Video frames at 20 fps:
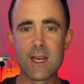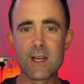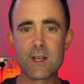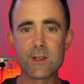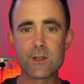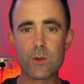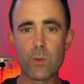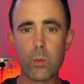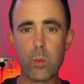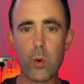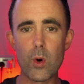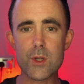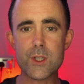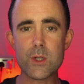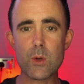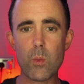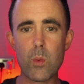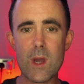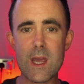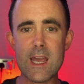So what
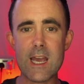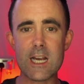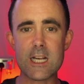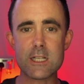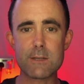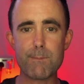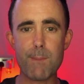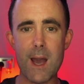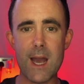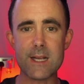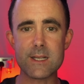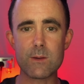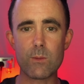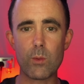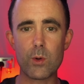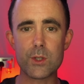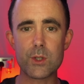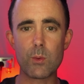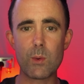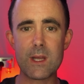do we expect and
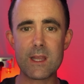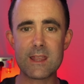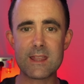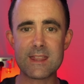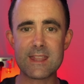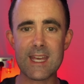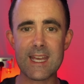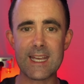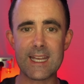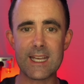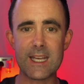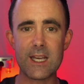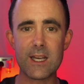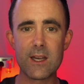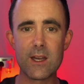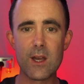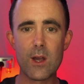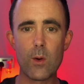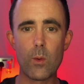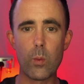what do we think
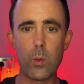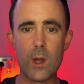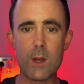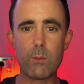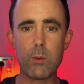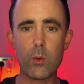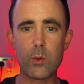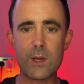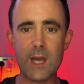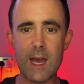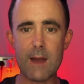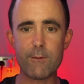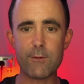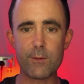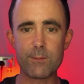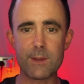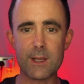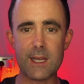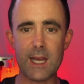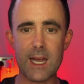we will get
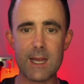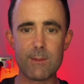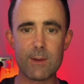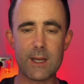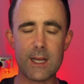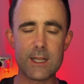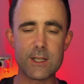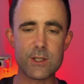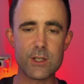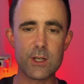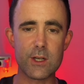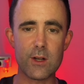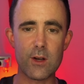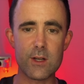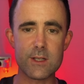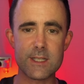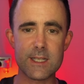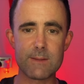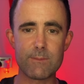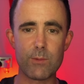from the game against
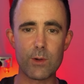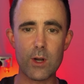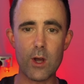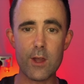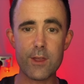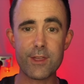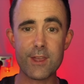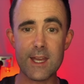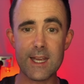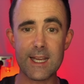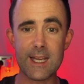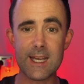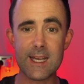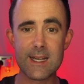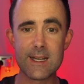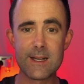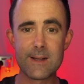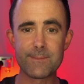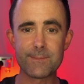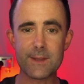United? Well, I think
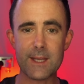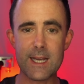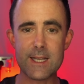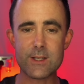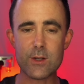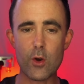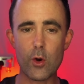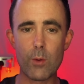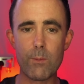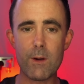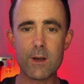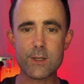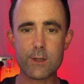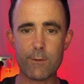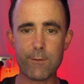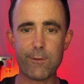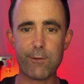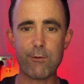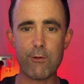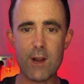it's almost a
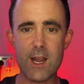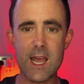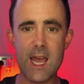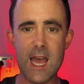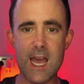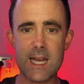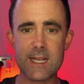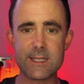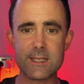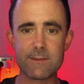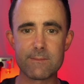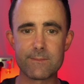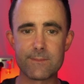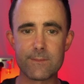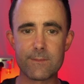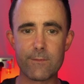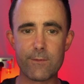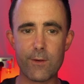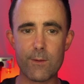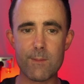free hit
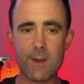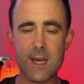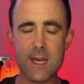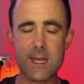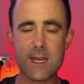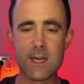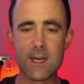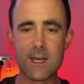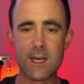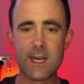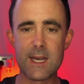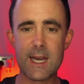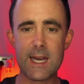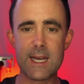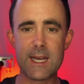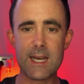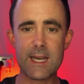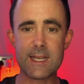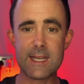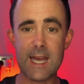for me.
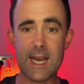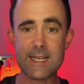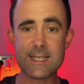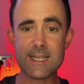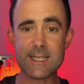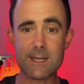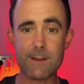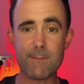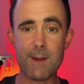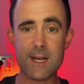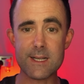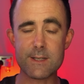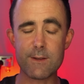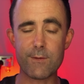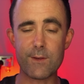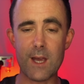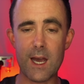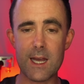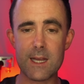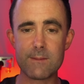Yes, it's a
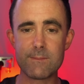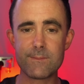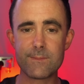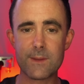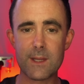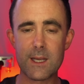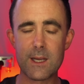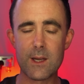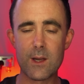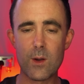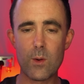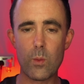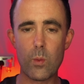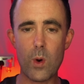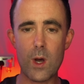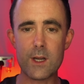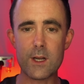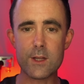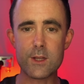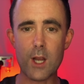massive game.
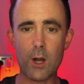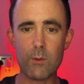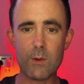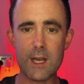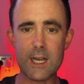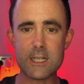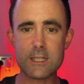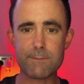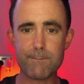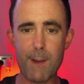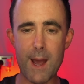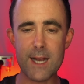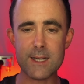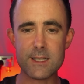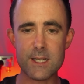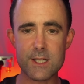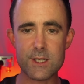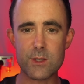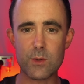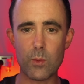One I don't
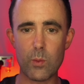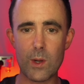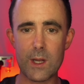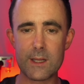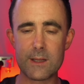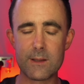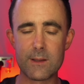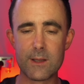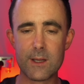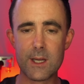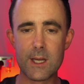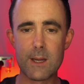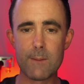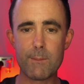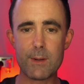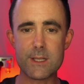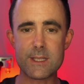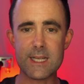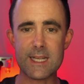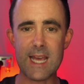expect us to win,
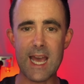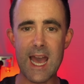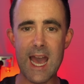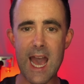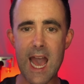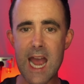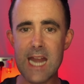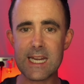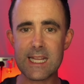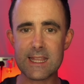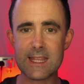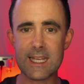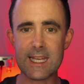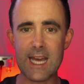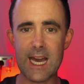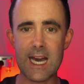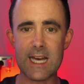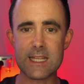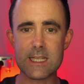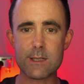but to get anything
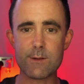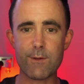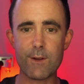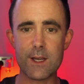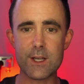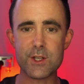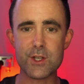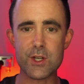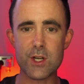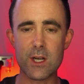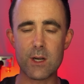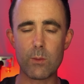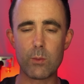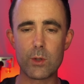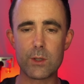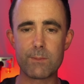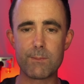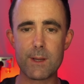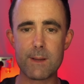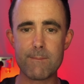out of this fixture
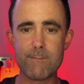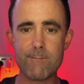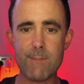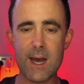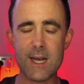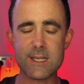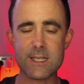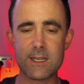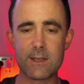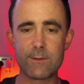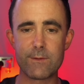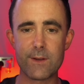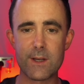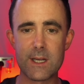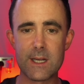would be massive.